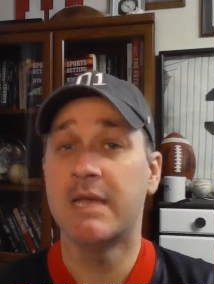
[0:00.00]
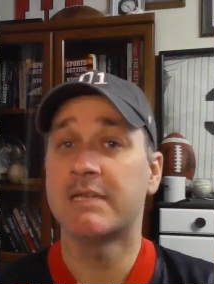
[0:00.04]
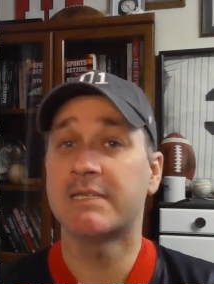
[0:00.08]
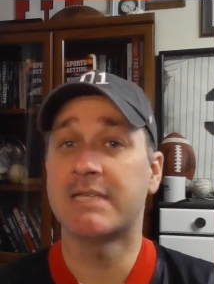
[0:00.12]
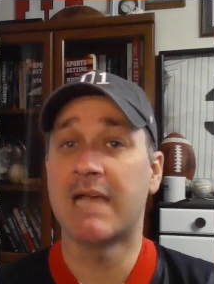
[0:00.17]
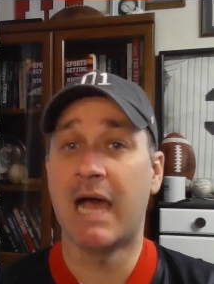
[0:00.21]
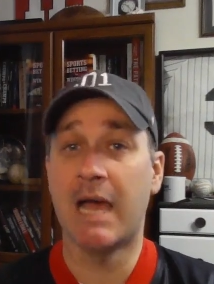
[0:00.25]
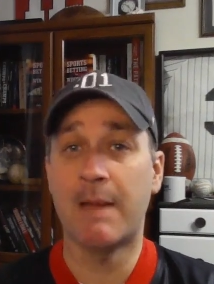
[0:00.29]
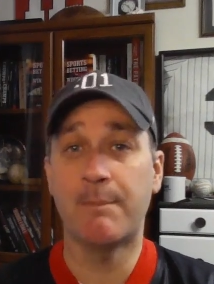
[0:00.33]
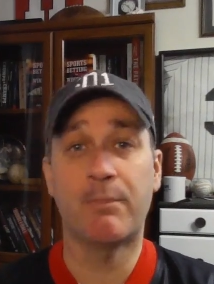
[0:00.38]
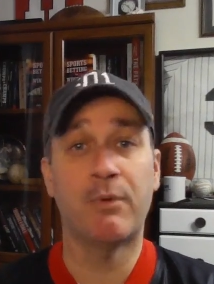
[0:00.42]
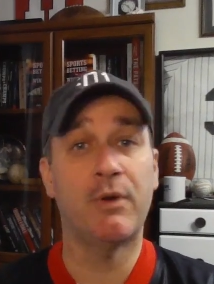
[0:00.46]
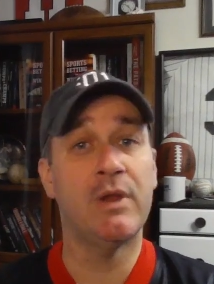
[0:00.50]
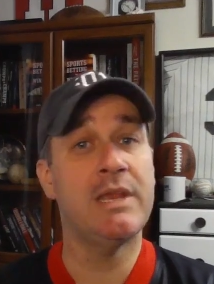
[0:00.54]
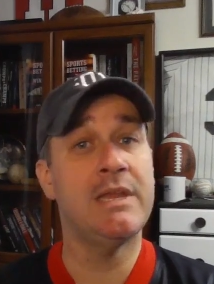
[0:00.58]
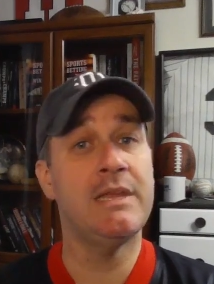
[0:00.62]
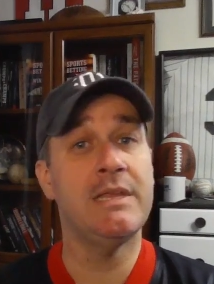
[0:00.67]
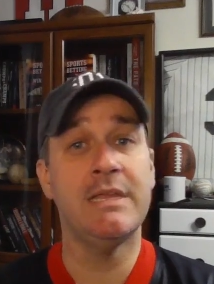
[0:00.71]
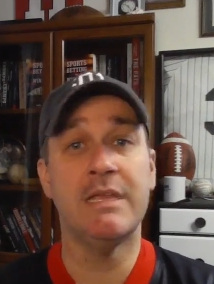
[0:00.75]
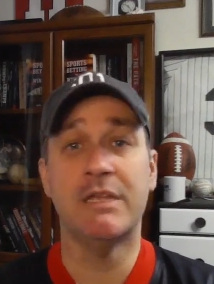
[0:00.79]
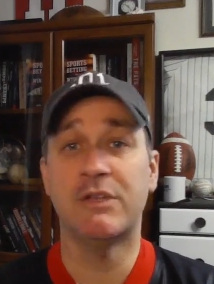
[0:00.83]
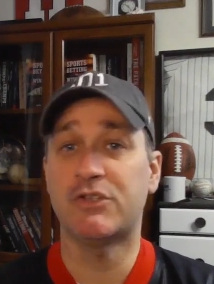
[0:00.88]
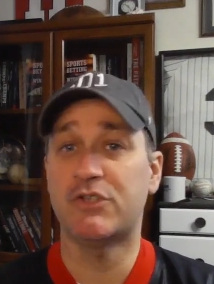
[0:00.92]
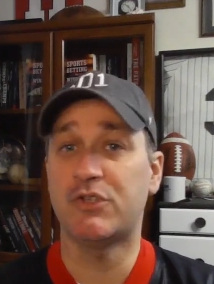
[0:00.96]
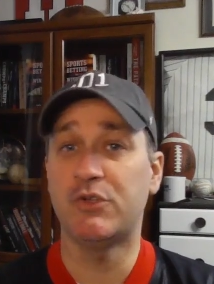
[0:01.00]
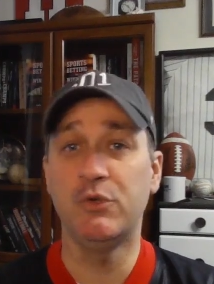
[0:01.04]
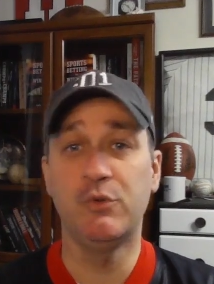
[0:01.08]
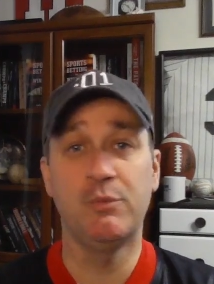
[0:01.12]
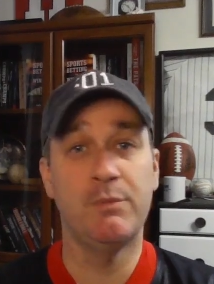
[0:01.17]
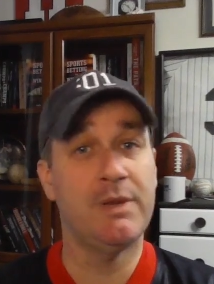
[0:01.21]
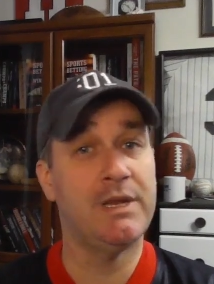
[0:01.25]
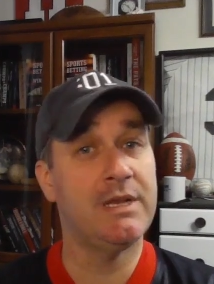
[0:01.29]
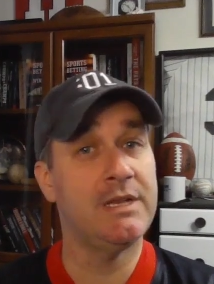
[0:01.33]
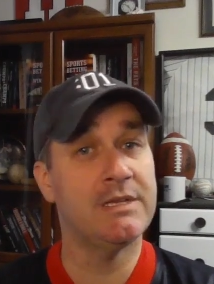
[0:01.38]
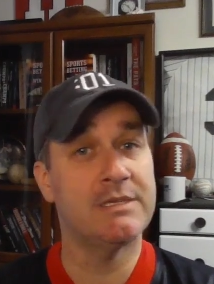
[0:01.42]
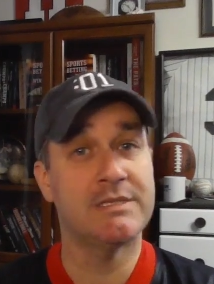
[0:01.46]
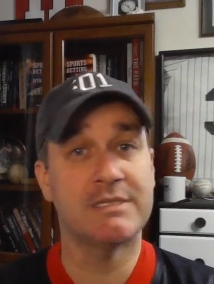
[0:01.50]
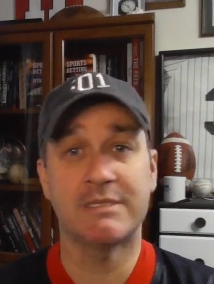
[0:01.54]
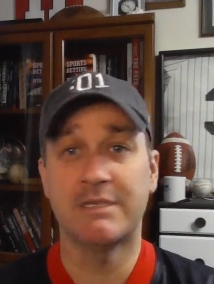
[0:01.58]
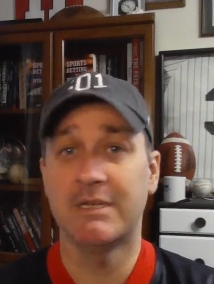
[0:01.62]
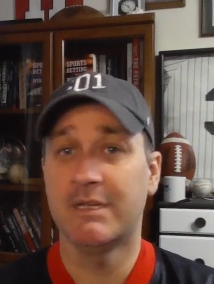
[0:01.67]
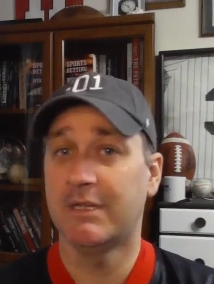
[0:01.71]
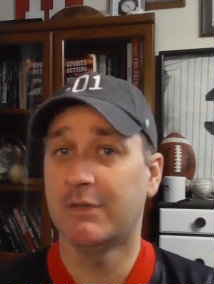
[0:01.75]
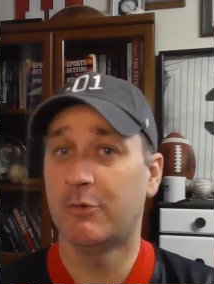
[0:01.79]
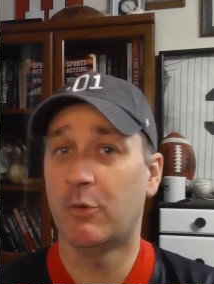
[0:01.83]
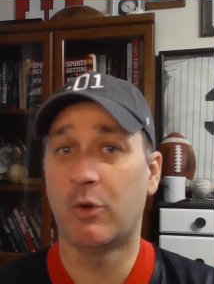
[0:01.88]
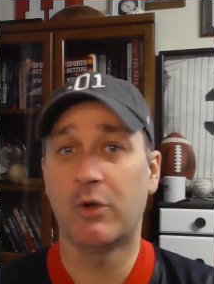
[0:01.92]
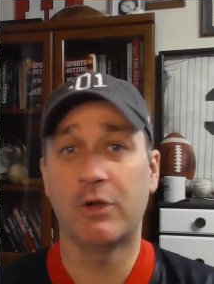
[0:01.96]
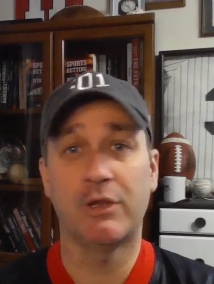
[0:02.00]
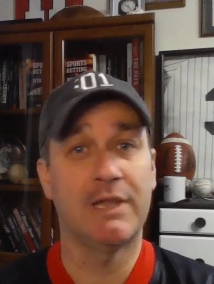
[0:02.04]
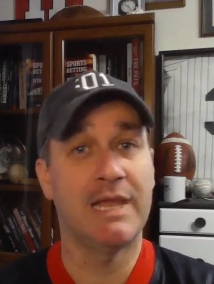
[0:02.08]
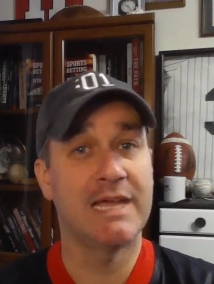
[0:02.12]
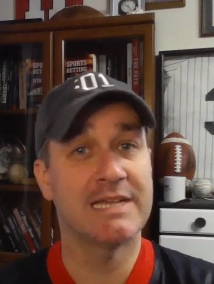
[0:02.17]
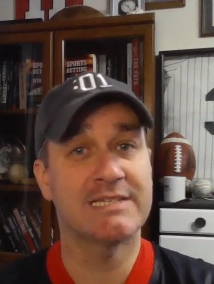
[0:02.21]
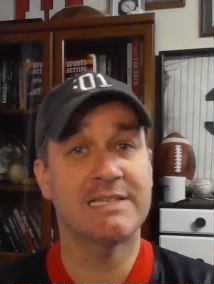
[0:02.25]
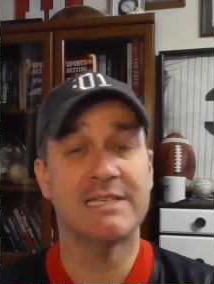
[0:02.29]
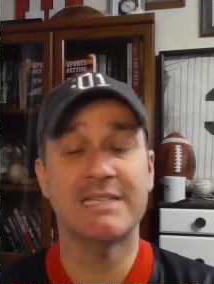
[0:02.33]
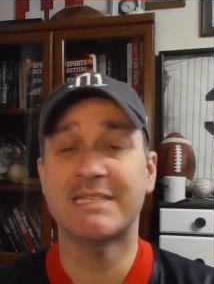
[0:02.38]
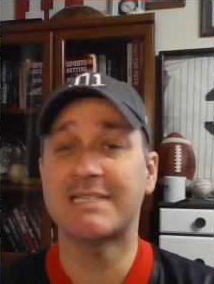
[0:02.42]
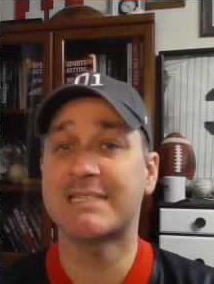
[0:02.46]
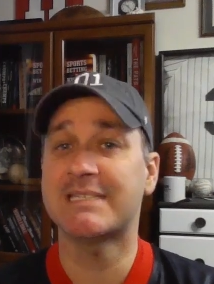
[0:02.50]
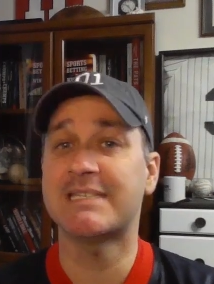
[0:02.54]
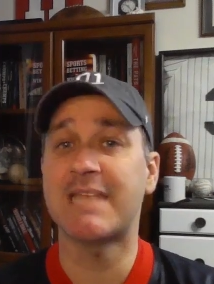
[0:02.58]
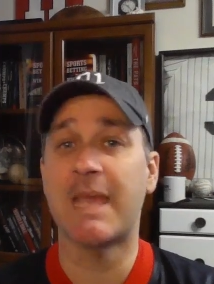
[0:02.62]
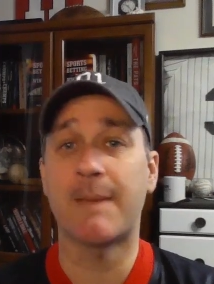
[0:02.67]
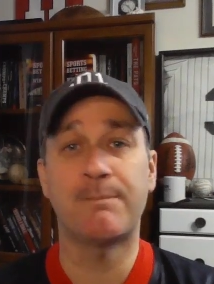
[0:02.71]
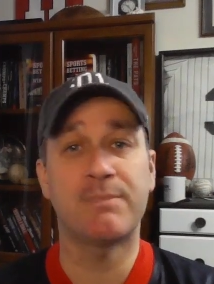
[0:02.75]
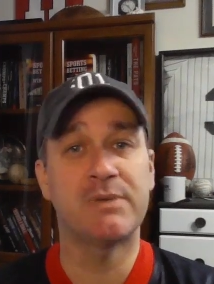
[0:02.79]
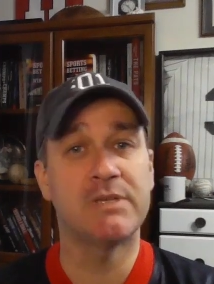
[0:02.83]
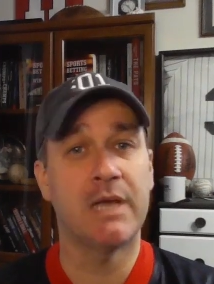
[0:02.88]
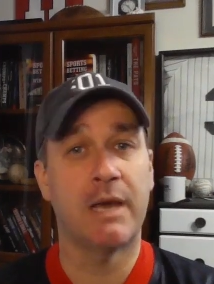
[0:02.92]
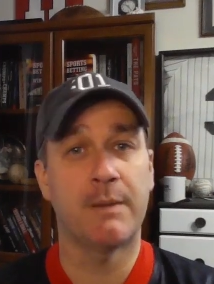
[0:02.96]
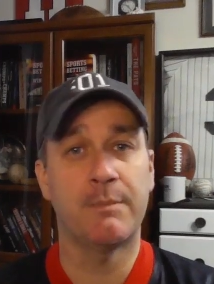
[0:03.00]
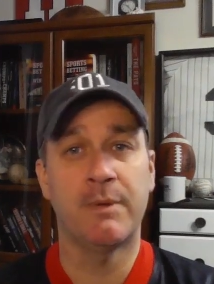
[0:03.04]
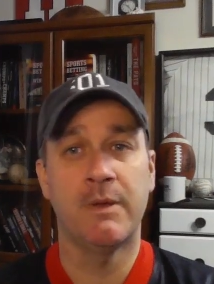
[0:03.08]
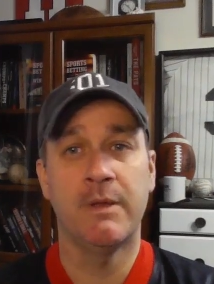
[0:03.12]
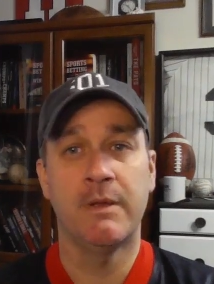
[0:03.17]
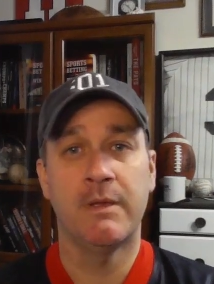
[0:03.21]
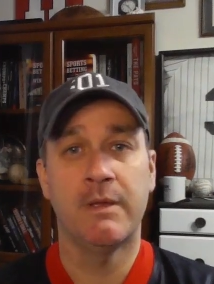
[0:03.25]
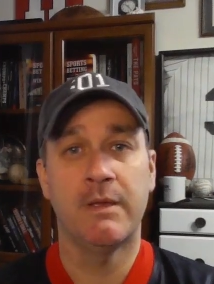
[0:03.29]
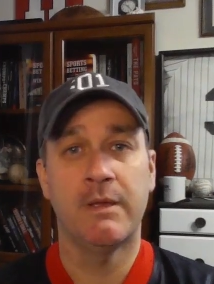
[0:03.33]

Tom Brady, in 2 minutes or less, stepped up.